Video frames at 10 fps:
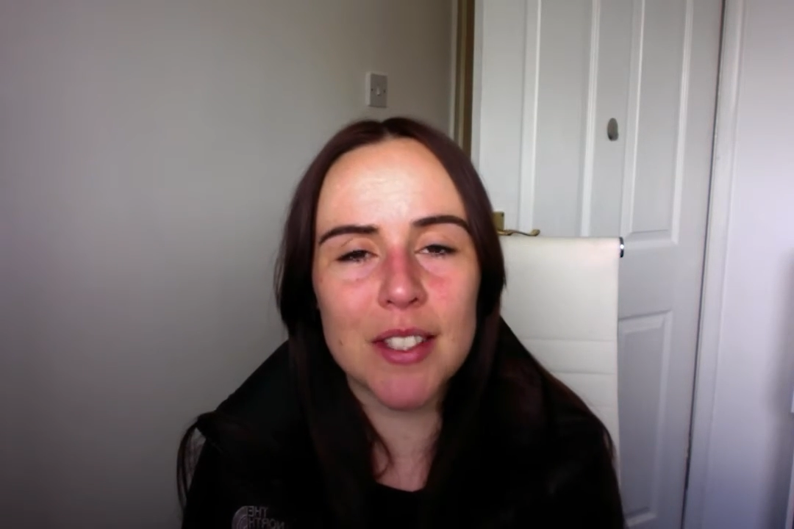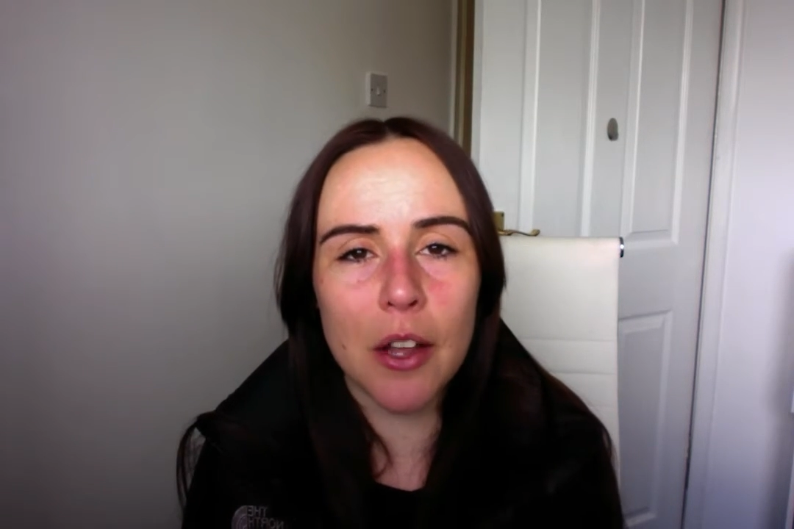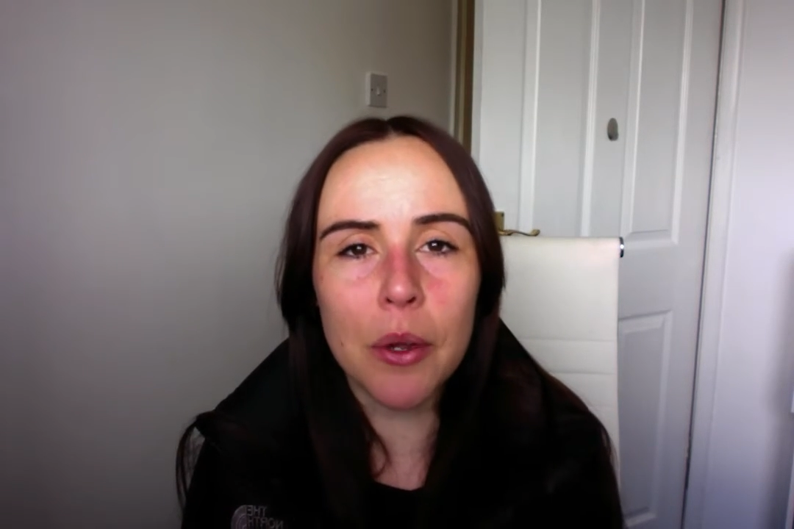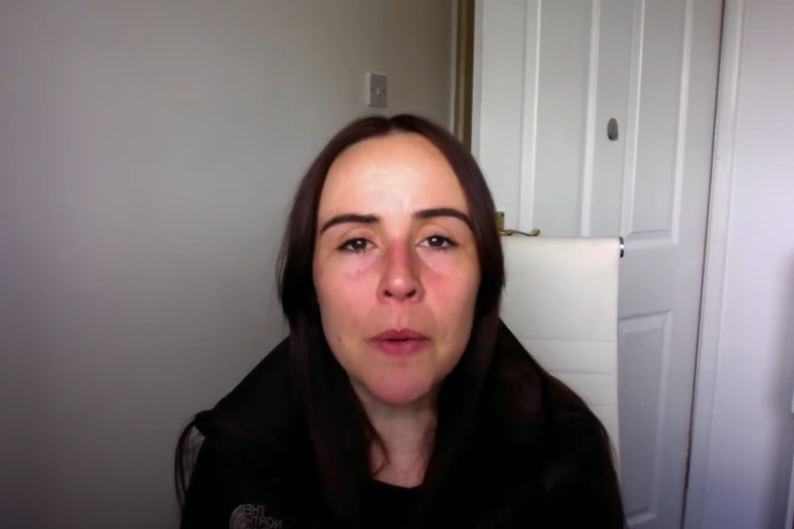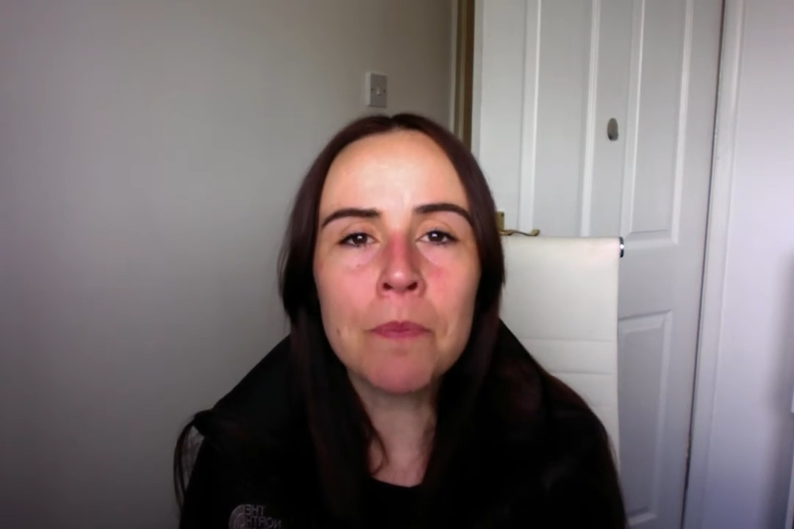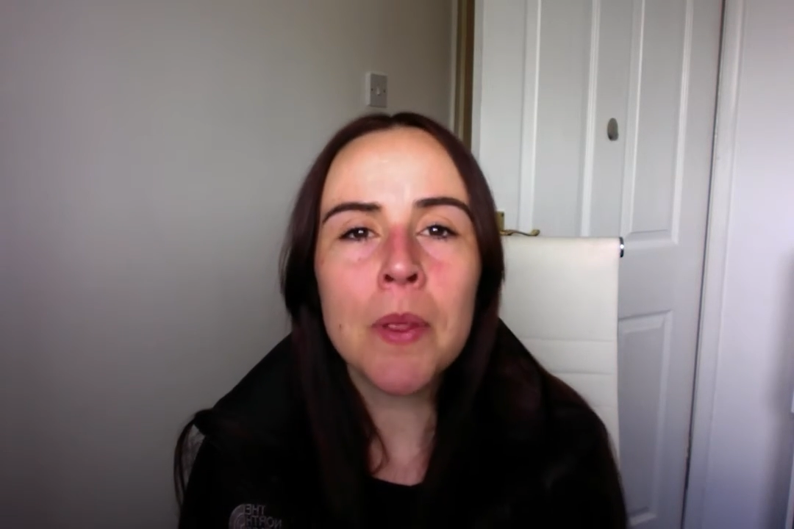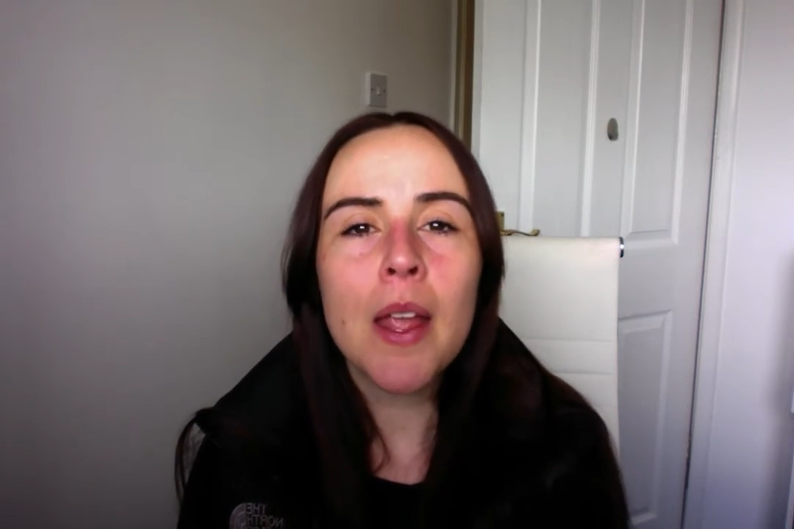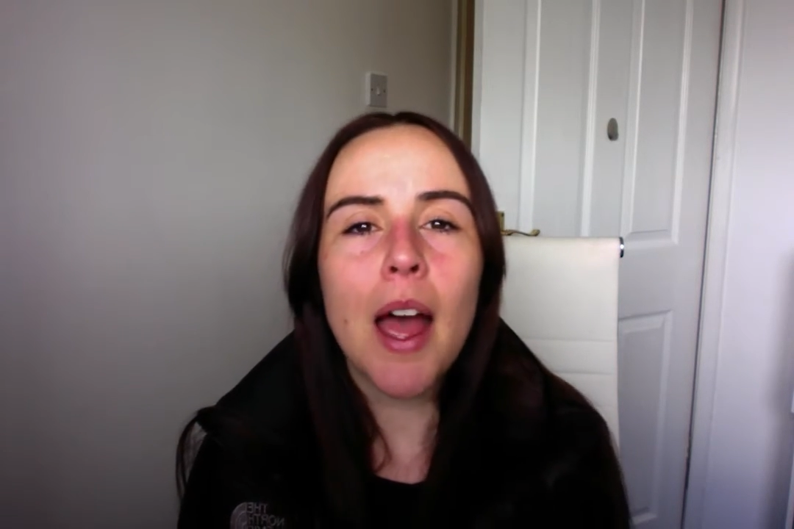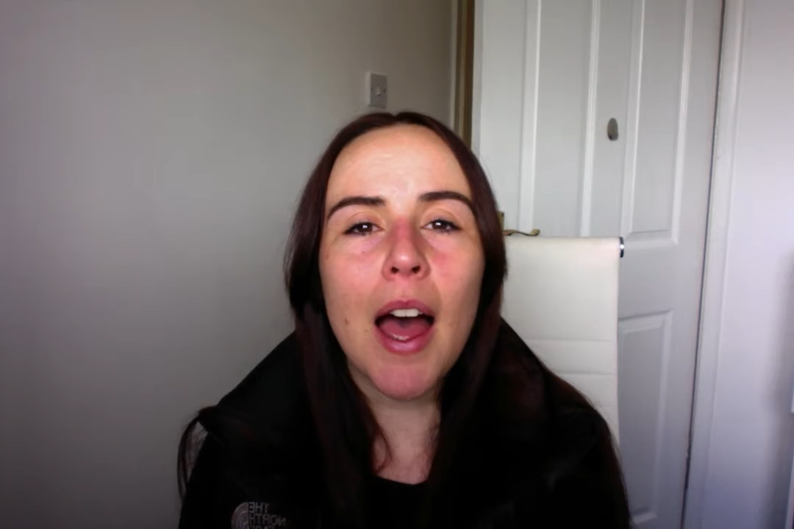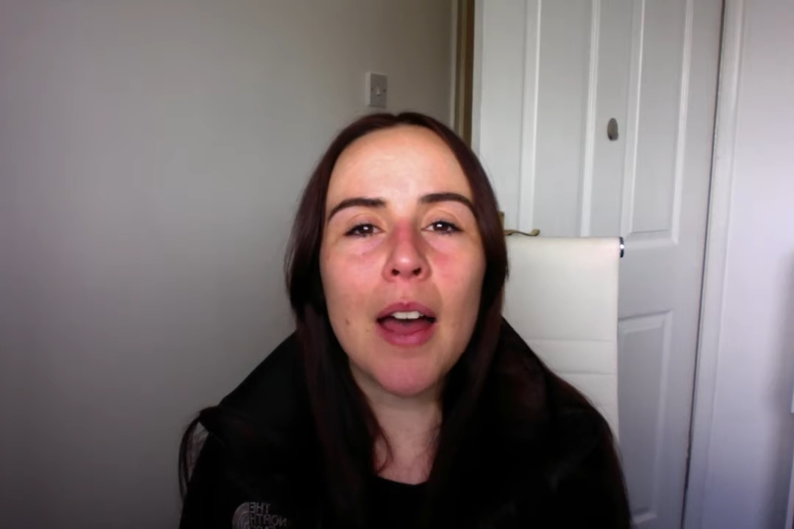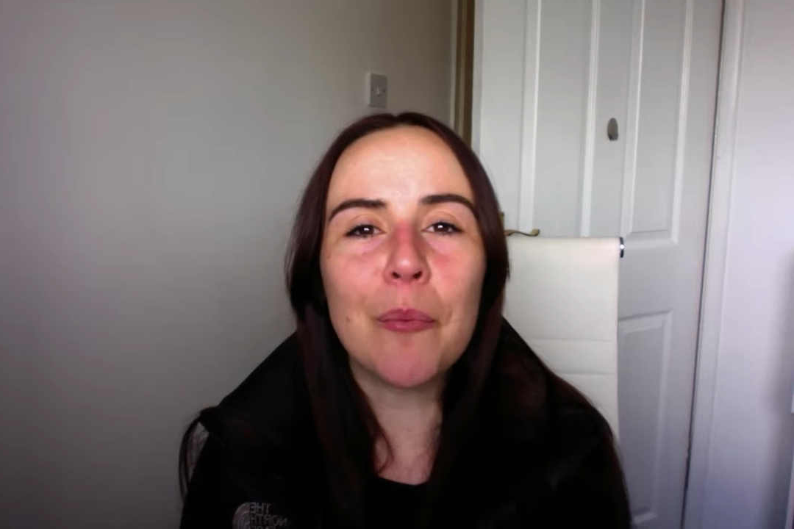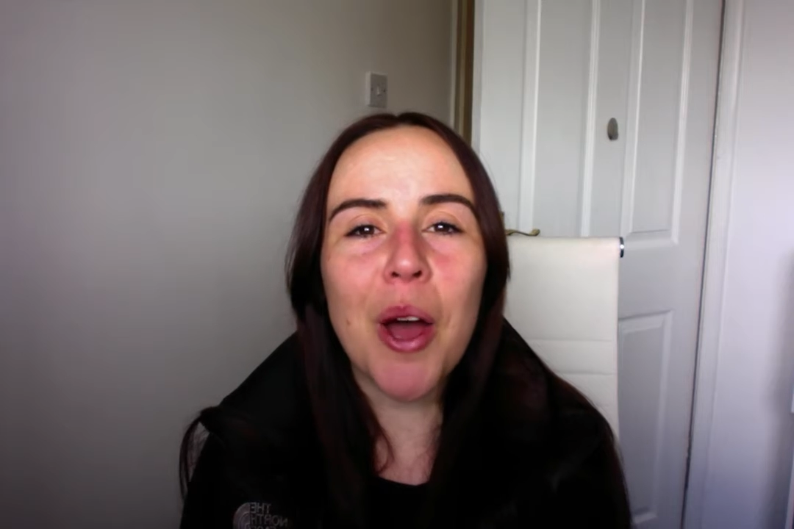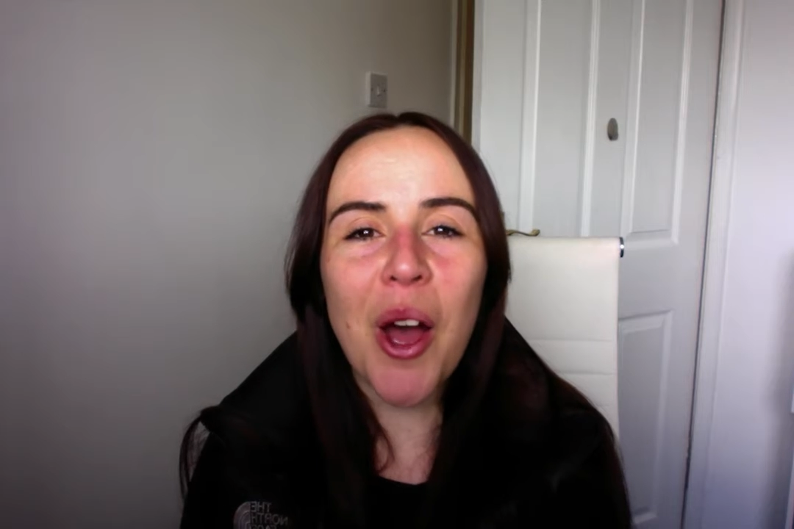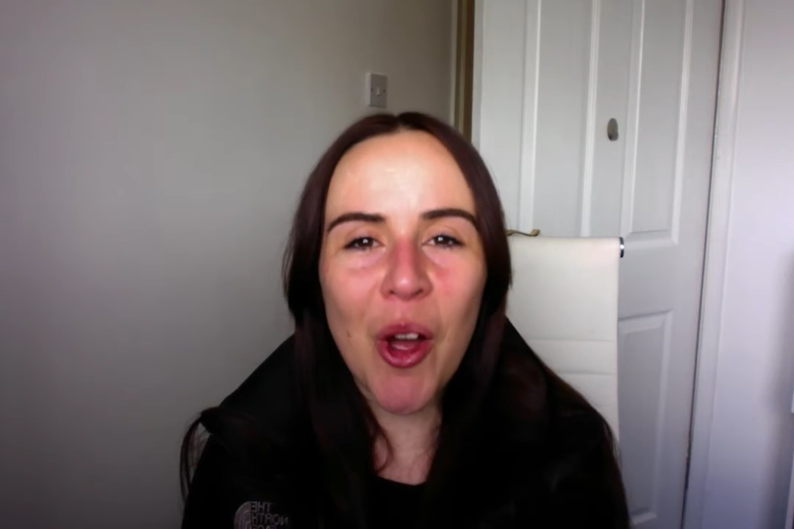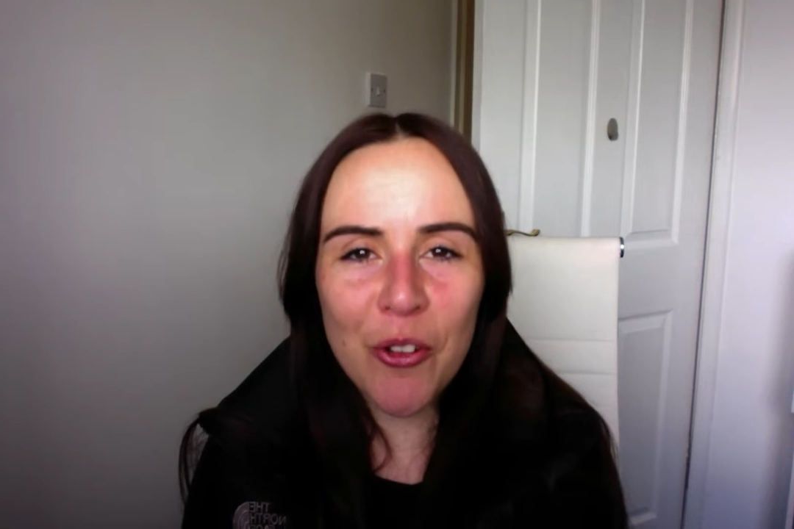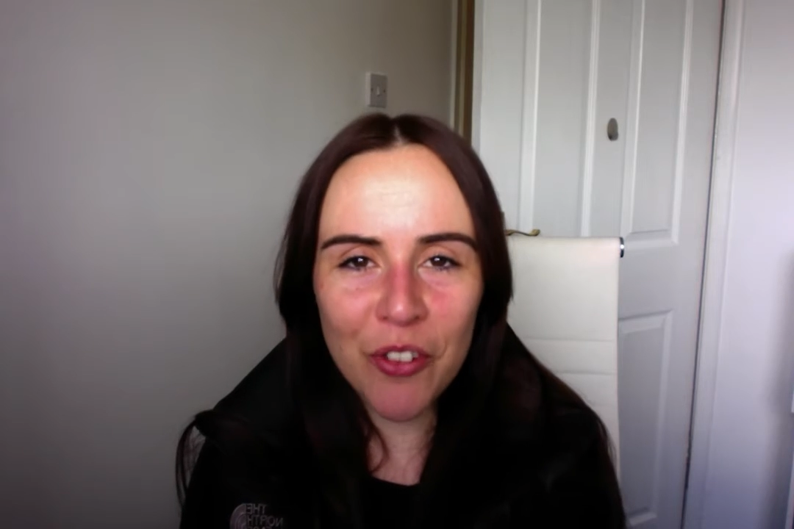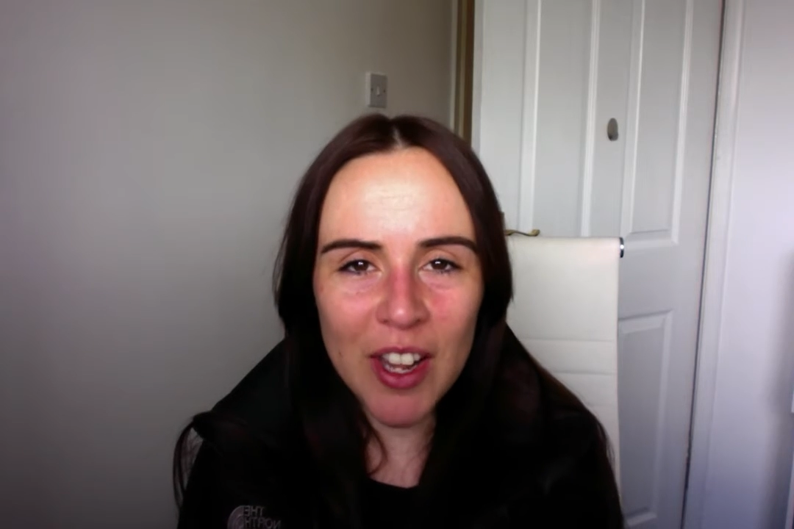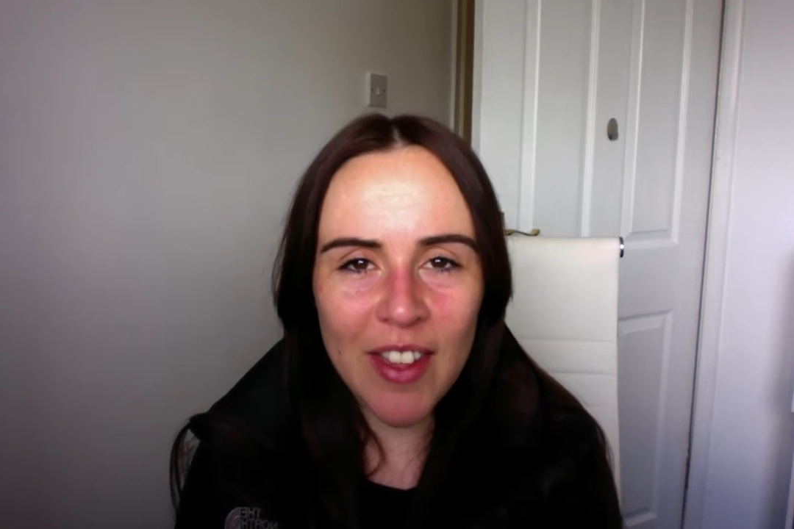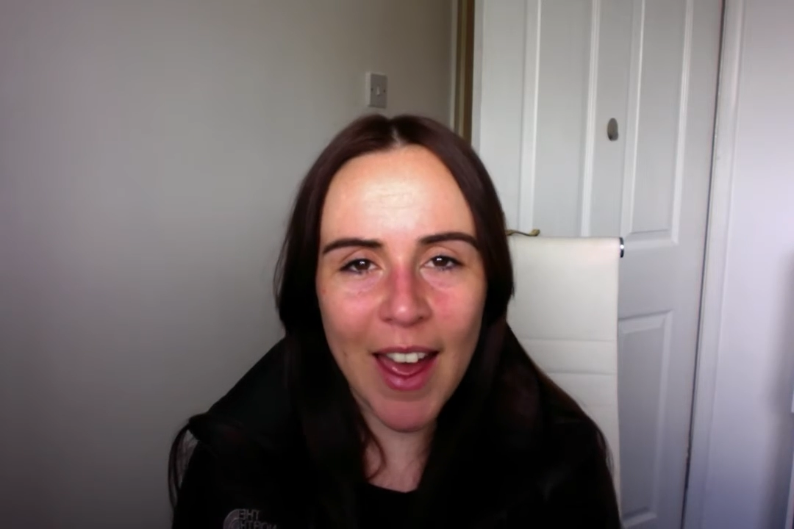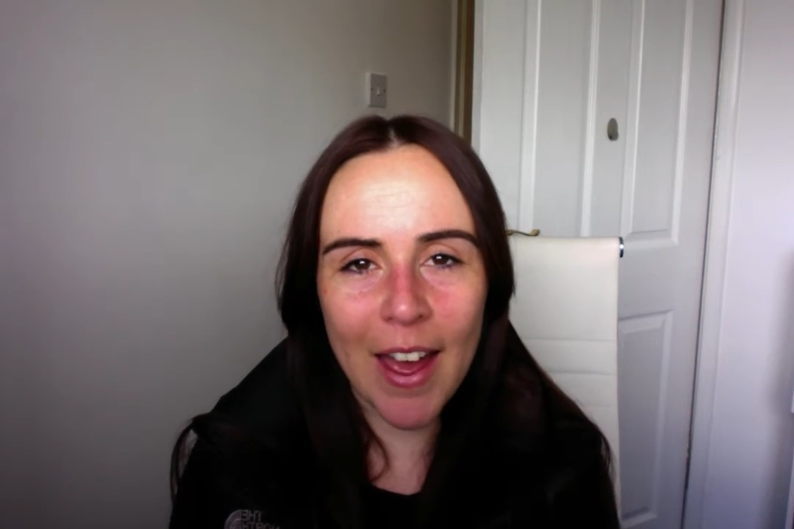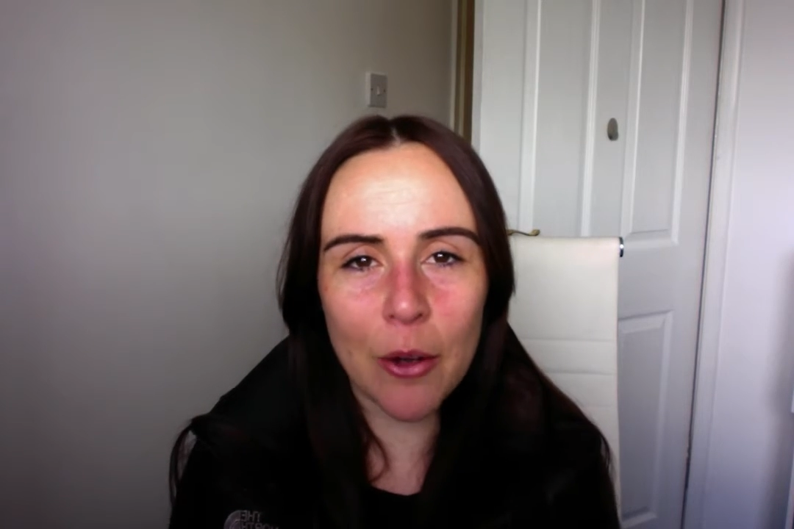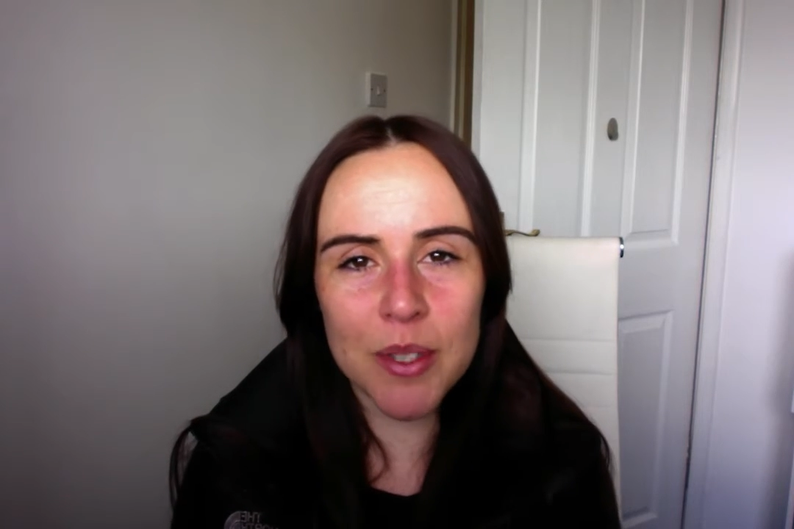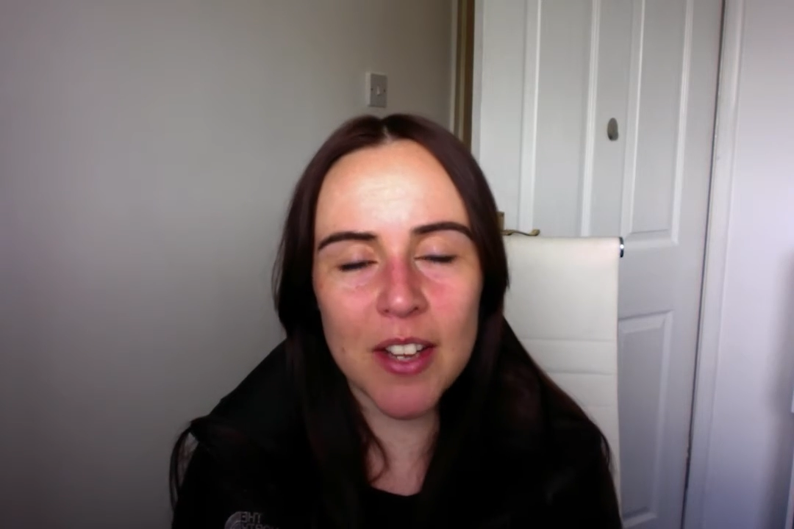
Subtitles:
So hopefully that helps,